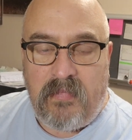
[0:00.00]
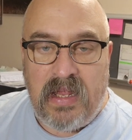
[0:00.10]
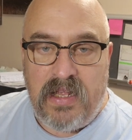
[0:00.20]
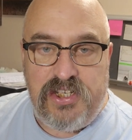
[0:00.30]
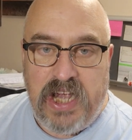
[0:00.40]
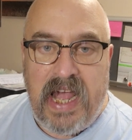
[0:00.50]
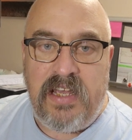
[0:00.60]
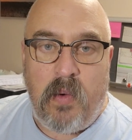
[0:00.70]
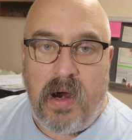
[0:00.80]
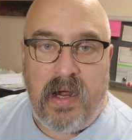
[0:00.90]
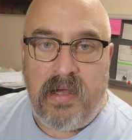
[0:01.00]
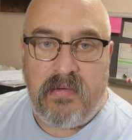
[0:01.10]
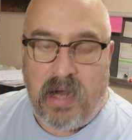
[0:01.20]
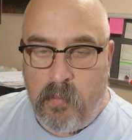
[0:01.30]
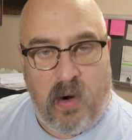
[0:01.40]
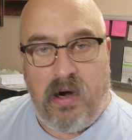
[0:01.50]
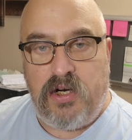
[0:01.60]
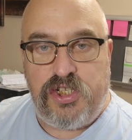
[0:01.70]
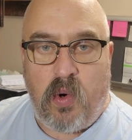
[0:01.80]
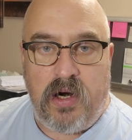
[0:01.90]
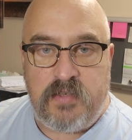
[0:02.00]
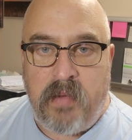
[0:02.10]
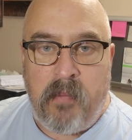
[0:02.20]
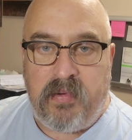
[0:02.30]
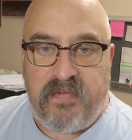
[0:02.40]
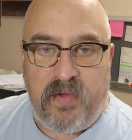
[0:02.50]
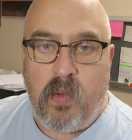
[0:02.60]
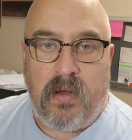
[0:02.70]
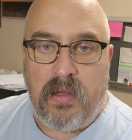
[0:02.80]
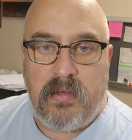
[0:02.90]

In January, I'm wearing shorts, pumping fuel.